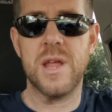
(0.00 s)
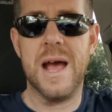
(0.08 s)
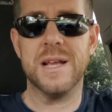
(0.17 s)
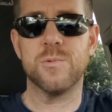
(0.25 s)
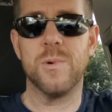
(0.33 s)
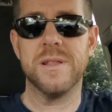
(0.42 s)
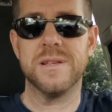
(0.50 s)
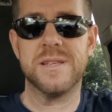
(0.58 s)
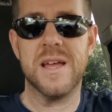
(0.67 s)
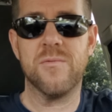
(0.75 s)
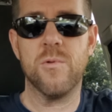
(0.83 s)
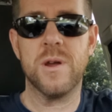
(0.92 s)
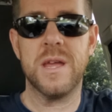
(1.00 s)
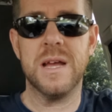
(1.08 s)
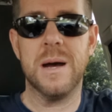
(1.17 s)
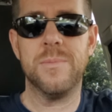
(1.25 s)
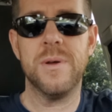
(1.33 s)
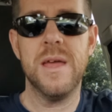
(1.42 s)
ask one of the staff working
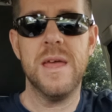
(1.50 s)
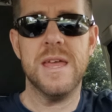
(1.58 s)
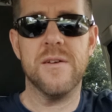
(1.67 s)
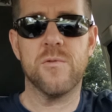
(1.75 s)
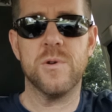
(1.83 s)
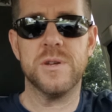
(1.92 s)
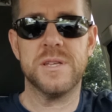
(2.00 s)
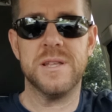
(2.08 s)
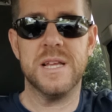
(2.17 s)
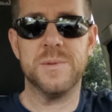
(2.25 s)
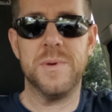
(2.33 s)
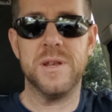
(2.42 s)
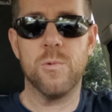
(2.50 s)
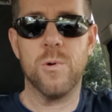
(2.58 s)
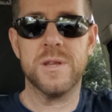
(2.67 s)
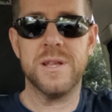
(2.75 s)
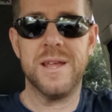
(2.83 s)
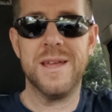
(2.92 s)
up if Kristen has been to
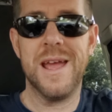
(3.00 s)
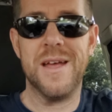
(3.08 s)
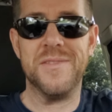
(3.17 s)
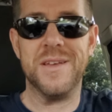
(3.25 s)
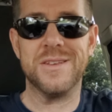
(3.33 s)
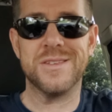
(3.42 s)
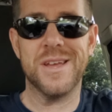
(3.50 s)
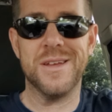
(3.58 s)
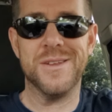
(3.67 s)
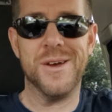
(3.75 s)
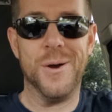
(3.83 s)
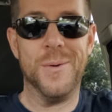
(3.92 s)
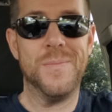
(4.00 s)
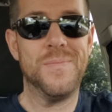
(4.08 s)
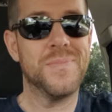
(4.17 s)
work today, and they say no.